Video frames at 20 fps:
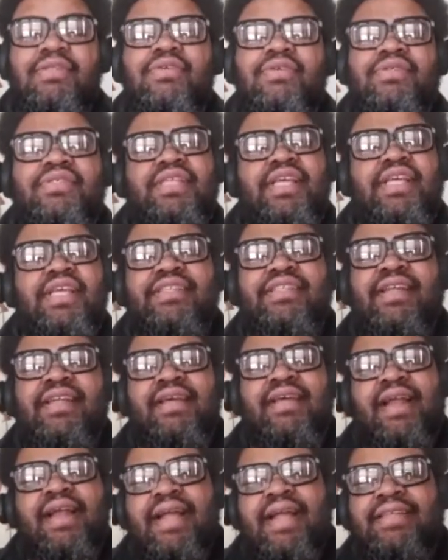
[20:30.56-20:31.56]
So it's
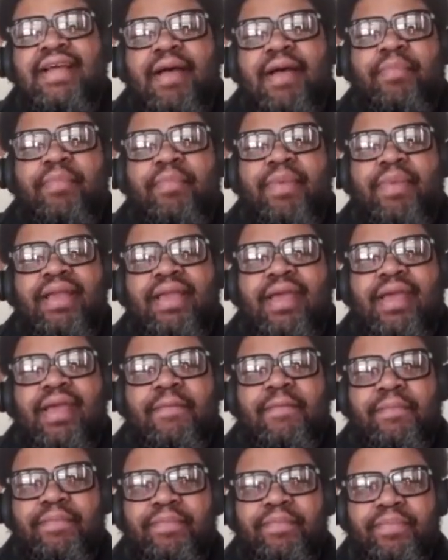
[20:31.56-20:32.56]
DJ Dead Eye
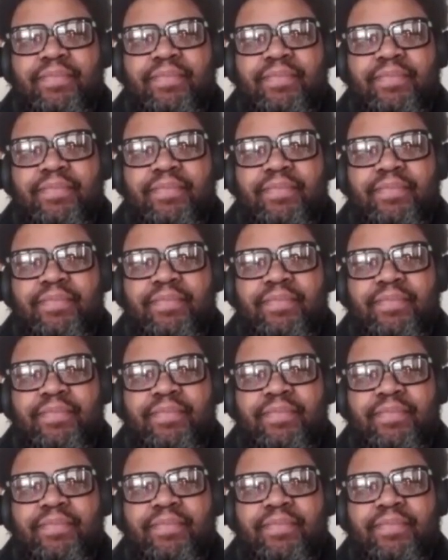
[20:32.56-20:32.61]
Bandcamp.